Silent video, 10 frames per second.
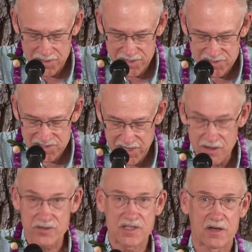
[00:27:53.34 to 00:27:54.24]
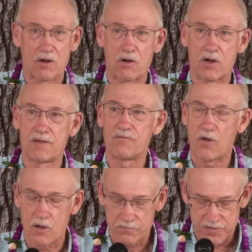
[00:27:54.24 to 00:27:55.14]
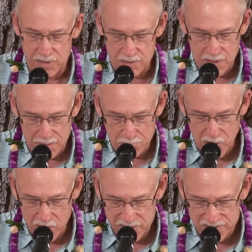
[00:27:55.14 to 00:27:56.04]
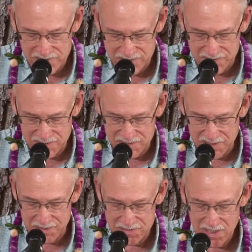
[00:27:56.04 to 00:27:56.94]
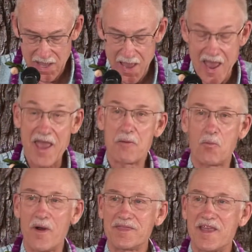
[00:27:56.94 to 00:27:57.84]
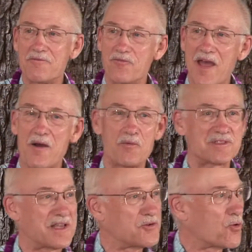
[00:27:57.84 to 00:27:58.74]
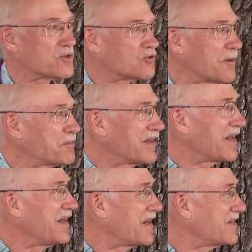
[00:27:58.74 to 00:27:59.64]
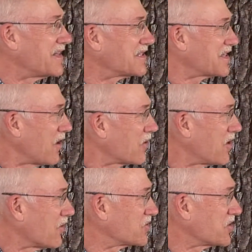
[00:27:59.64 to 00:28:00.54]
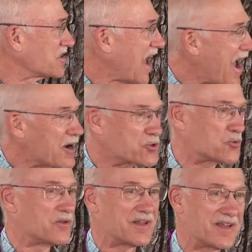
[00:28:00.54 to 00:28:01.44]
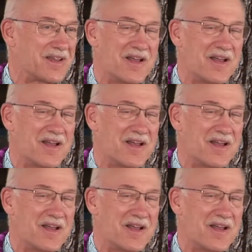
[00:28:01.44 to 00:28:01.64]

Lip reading: cells that are involved in Parkinson's disease. And what they found was that Nortriptyline in these cell cultures actually